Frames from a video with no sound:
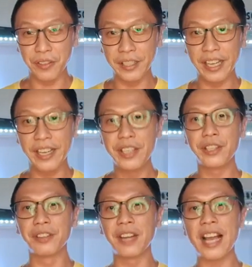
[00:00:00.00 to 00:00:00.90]
Okay,
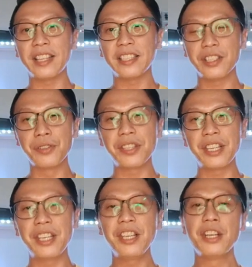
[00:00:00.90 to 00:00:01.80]
you like, you
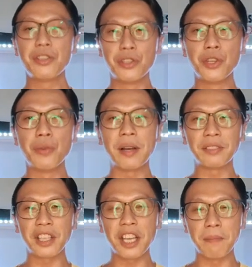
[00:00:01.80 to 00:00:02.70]
see, you know what
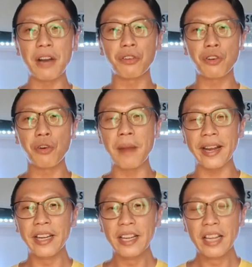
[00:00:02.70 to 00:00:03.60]
I'm talking about, go
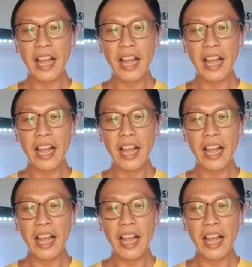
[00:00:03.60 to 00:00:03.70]
buy.